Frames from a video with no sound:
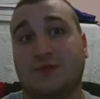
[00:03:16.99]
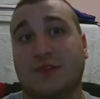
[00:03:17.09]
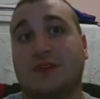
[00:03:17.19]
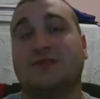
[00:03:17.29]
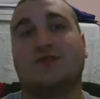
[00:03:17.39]

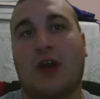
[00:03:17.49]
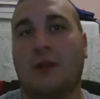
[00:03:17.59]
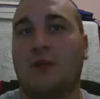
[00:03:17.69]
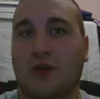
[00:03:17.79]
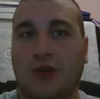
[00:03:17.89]
Yes,
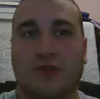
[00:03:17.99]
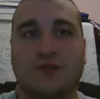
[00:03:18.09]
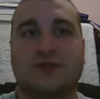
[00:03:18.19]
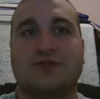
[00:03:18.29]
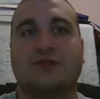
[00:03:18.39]
Robin
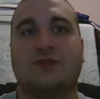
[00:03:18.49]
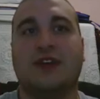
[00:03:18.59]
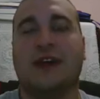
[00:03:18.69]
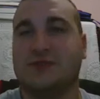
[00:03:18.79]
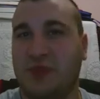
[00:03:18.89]
Williams
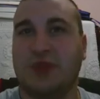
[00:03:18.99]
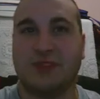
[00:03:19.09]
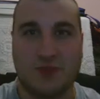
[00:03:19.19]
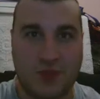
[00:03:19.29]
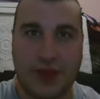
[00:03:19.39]
has
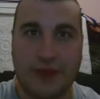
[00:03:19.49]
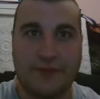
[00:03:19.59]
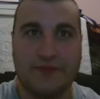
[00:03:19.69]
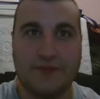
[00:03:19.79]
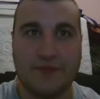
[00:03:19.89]
passed away,
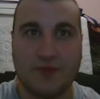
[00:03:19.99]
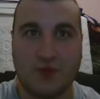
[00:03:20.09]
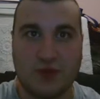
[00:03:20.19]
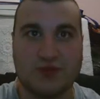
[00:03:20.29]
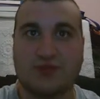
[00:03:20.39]

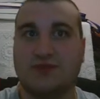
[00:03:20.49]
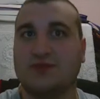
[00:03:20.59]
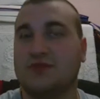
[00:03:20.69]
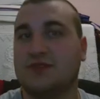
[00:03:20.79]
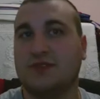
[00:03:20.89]
which
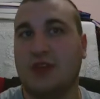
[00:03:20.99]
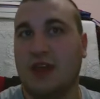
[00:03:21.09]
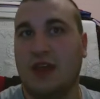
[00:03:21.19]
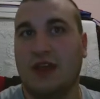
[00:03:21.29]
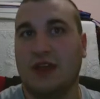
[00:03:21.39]

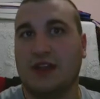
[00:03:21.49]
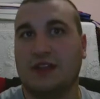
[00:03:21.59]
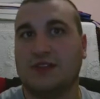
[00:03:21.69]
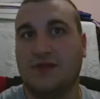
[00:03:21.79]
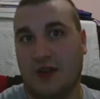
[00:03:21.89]

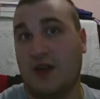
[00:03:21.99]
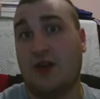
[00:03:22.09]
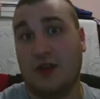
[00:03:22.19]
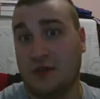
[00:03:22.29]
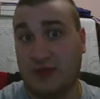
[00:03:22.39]
is very
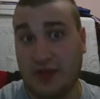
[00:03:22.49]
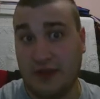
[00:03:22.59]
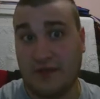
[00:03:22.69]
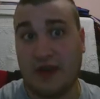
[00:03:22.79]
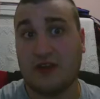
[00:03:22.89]
hard to
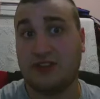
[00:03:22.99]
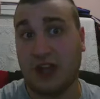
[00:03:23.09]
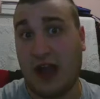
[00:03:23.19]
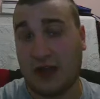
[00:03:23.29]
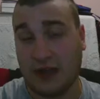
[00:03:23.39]
believe, very
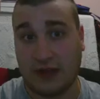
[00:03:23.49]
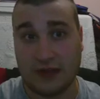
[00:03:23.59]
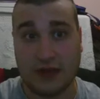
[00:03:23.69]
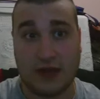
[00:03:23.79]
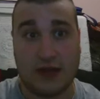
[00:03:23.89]
shocking.
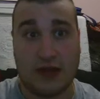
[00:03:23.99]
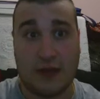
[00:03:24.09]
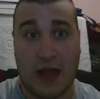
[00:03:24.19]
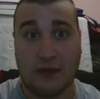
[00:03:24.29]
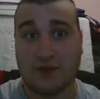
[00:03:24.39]

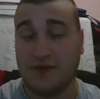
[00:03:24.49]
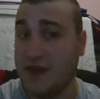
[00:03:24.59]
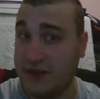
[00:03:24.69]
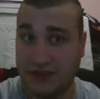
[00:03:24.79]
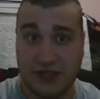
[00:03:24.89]
Um, I was
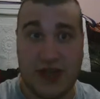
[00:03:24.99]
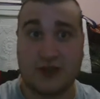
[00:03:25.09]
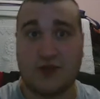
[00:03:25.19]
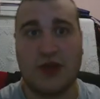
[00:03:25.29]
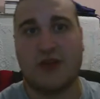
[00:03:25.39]
very
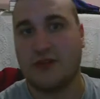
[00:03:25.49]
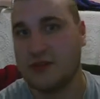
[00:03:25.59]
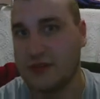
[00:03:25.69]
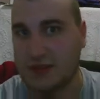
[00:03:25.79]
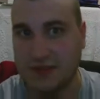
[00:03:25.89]
shocked when I
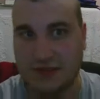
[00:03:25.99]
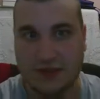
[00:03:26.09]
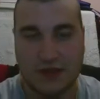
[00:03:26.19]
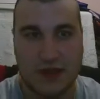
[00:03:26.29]
heard this.